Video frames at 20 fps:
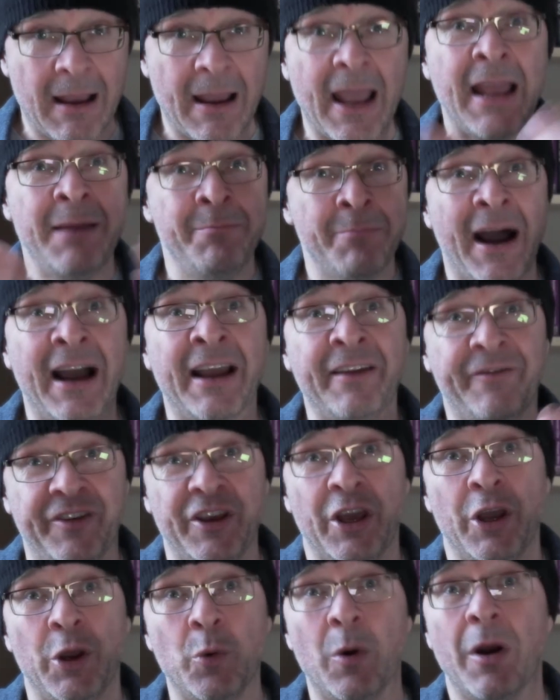In my
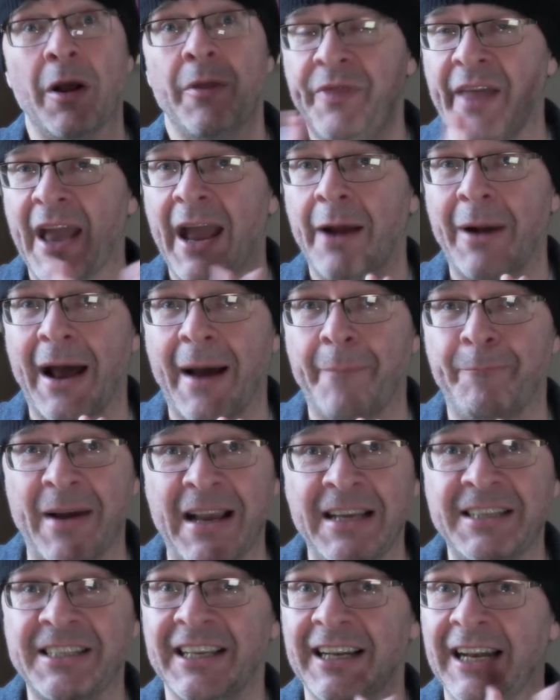view, there are
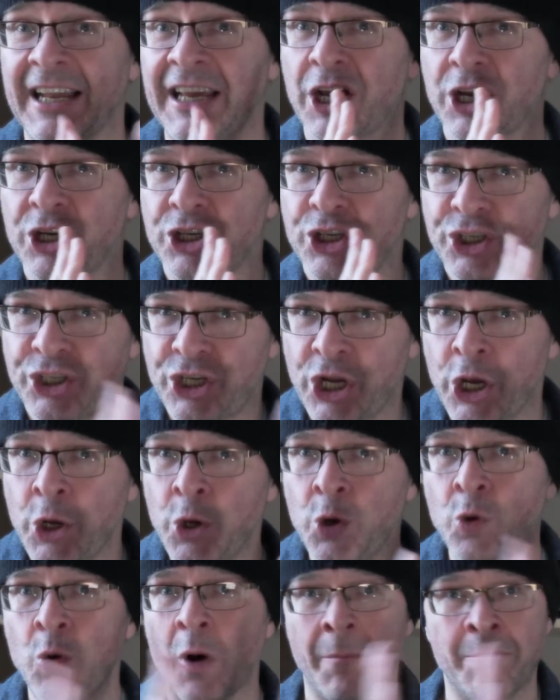basically
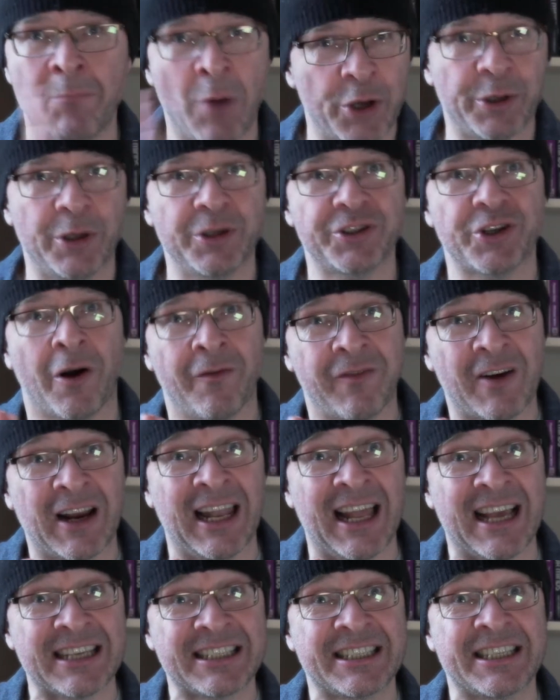two models of
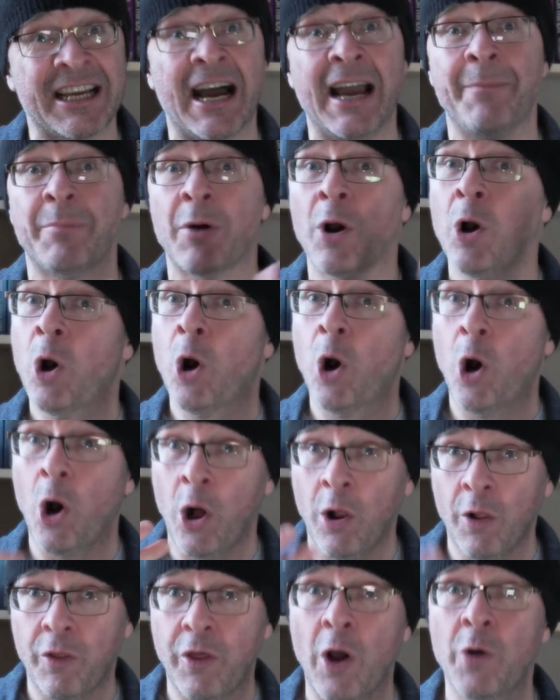class type,
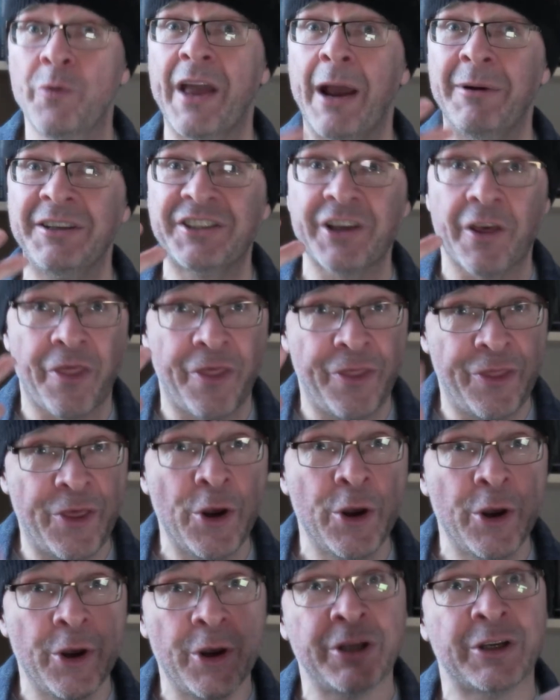although there is a
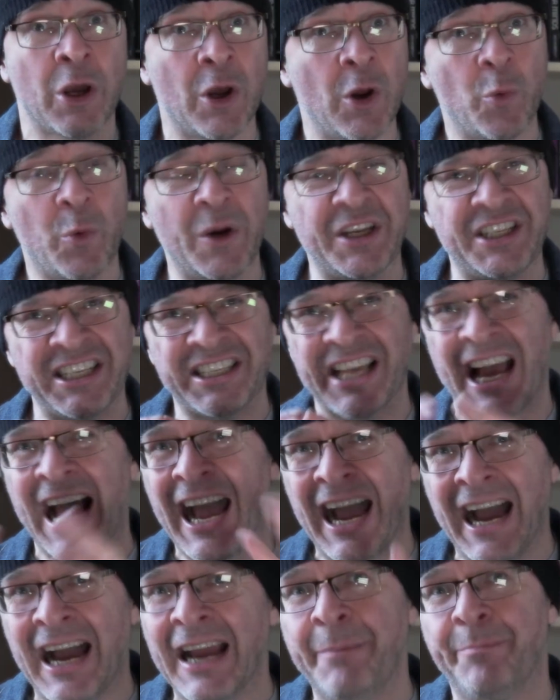third, which is a
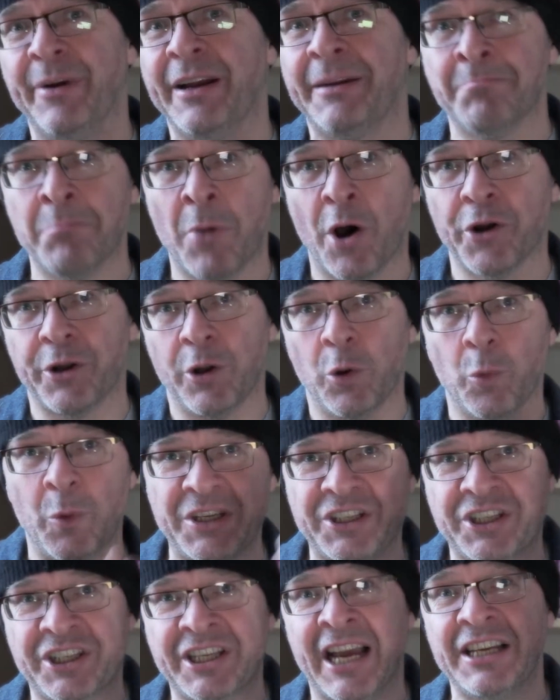hybrid model,
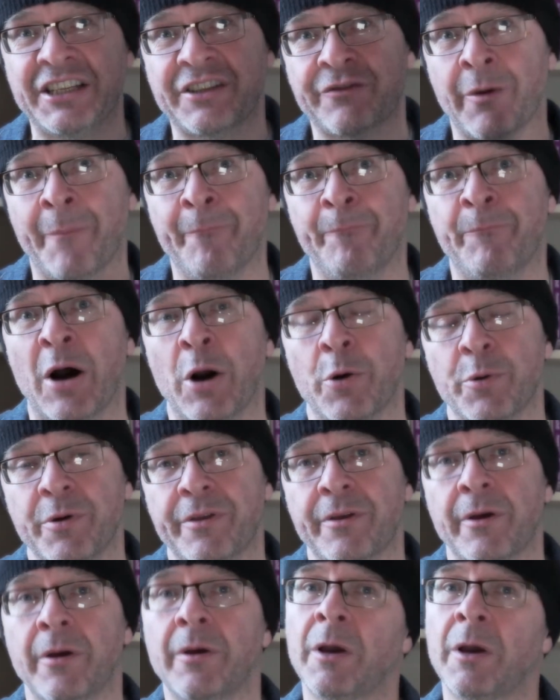which takes from both.